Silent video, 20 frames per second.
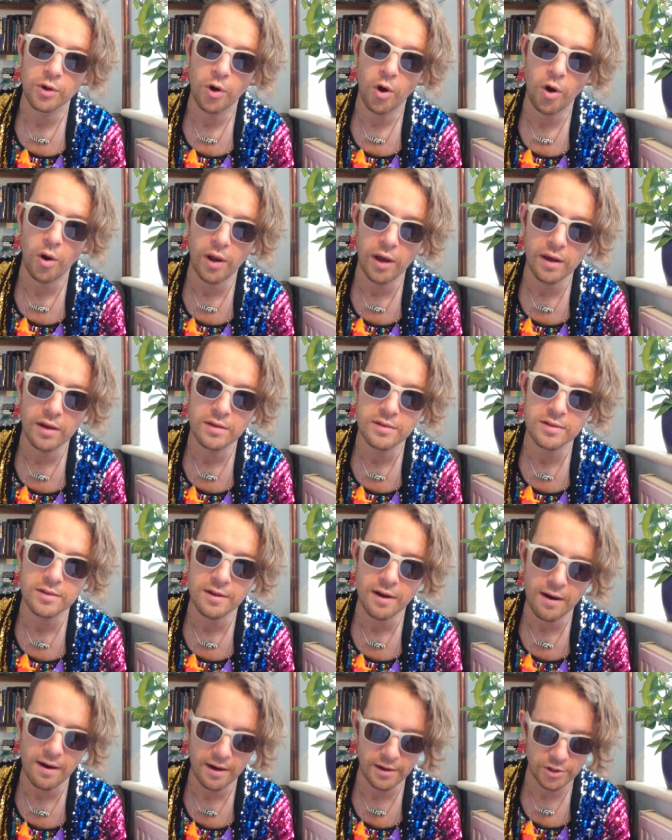
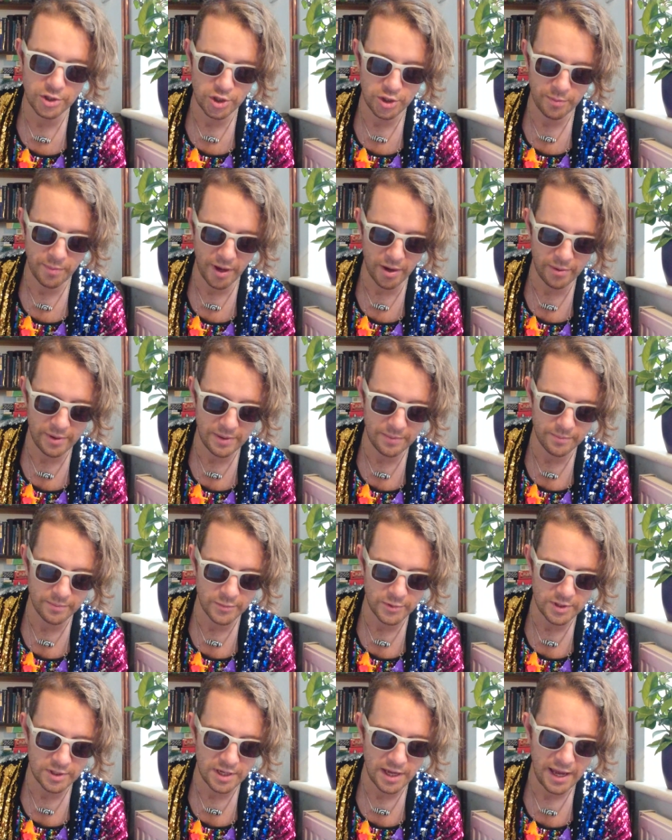collar-starched
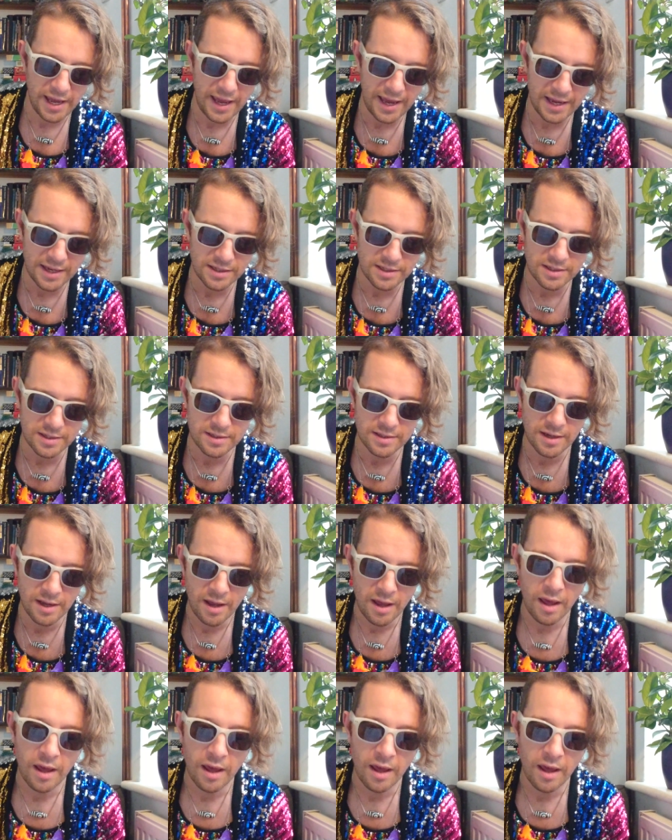poems hiss.